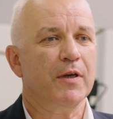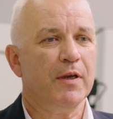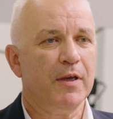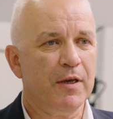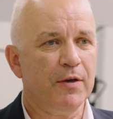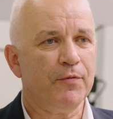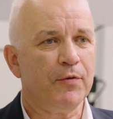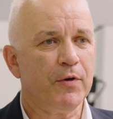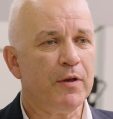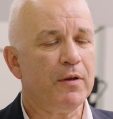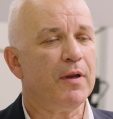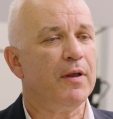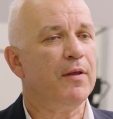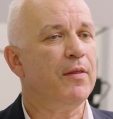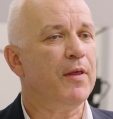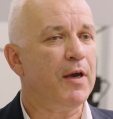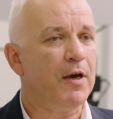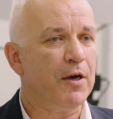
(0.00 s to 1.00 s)
given,
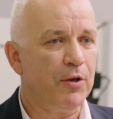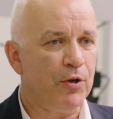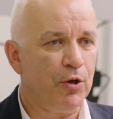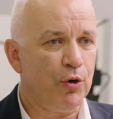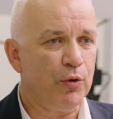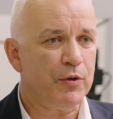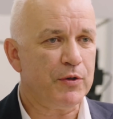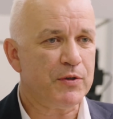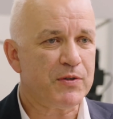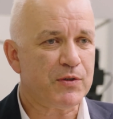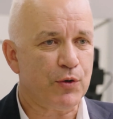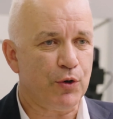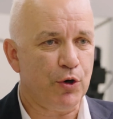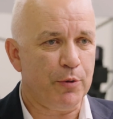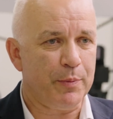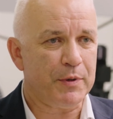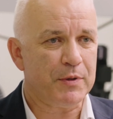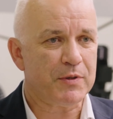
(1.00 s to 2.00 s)
there are no
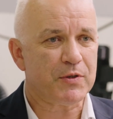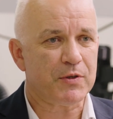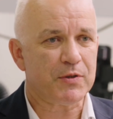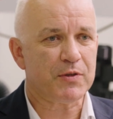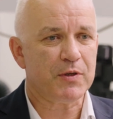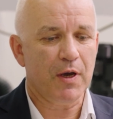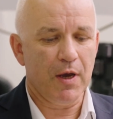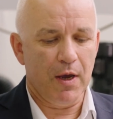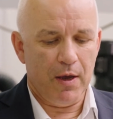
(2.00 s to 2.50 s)
disturbances,